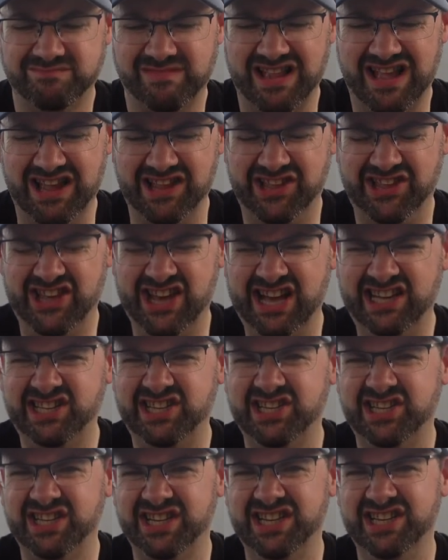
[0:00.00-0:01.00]
I
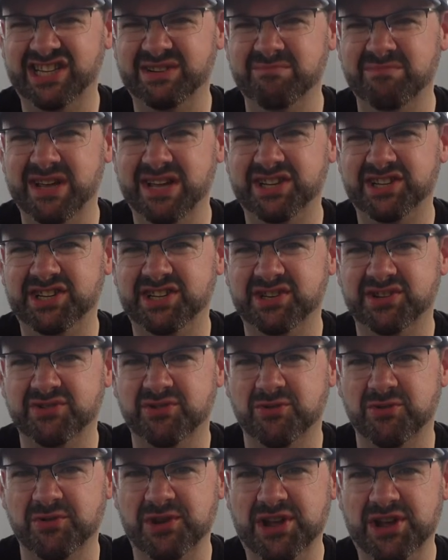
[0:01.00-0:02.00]
guess it's a mint
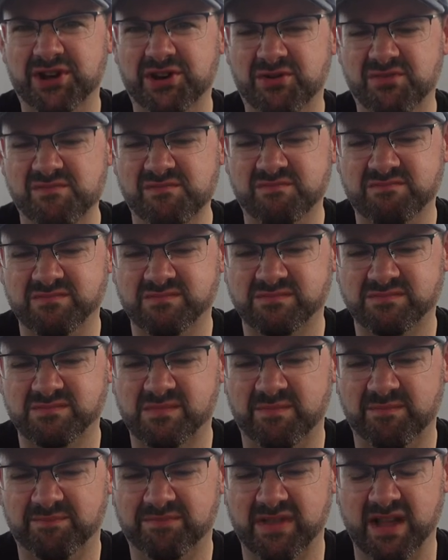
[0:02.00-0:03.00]
Oreo.
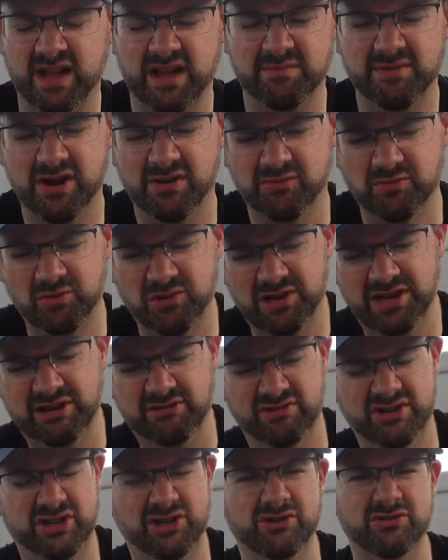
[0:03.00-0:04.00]
Like, I'm not ruling
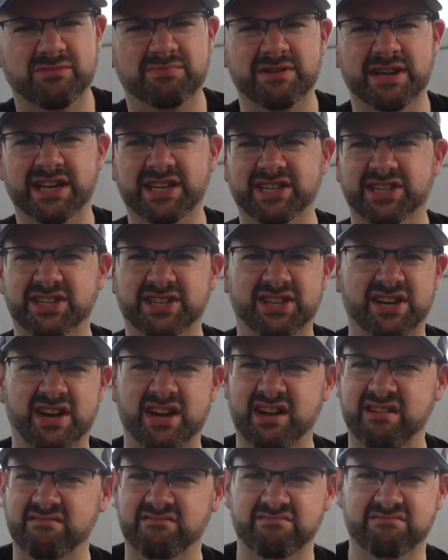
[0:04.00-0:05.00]
out toothpaste. It's
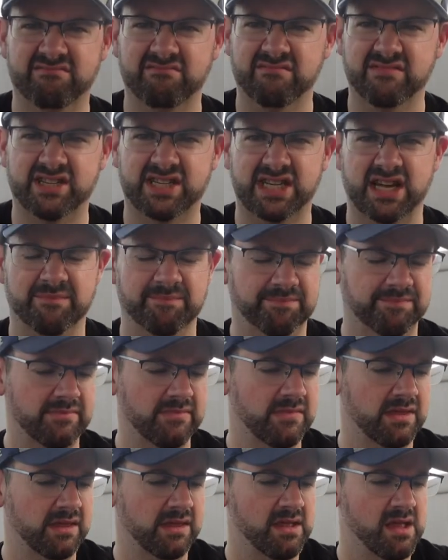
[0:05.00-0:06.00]
got something.
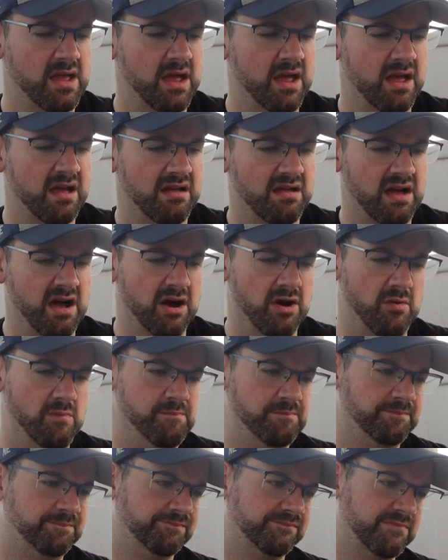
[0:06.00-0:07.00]
oh,
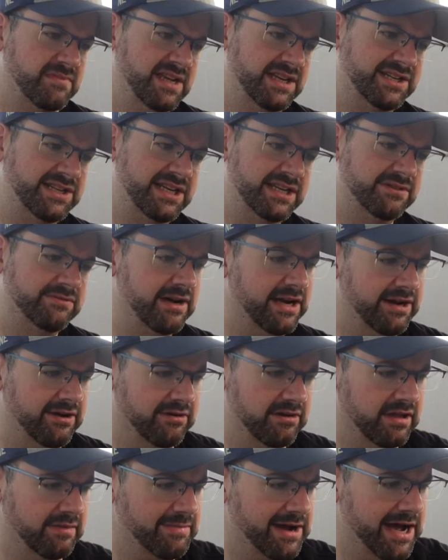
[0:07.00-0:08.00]
it says right
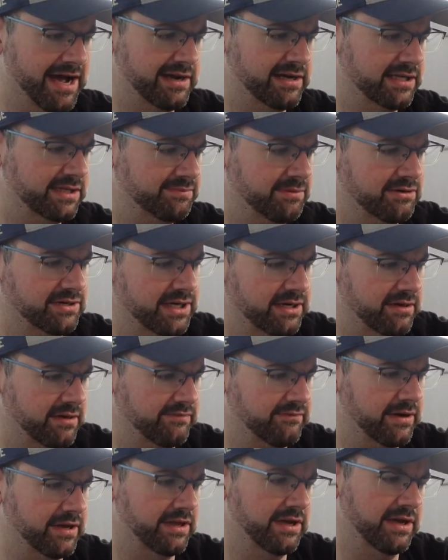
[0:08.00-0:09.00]
here on the back. I suppose I could
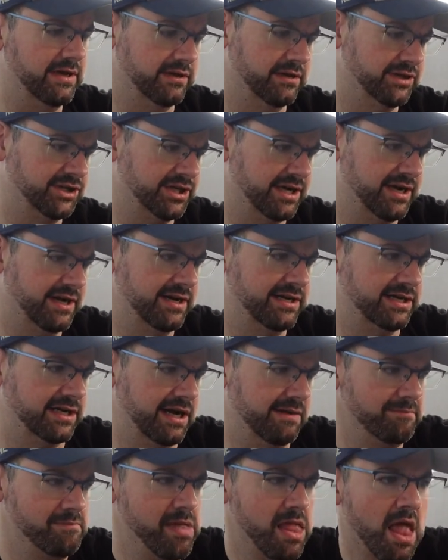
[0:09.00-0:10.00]
have read the English ahead of
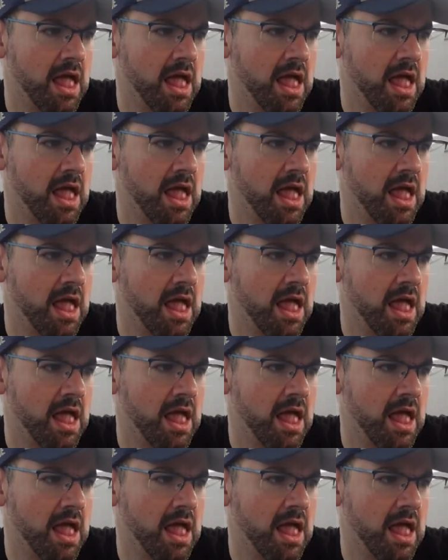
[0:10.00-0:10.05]
time.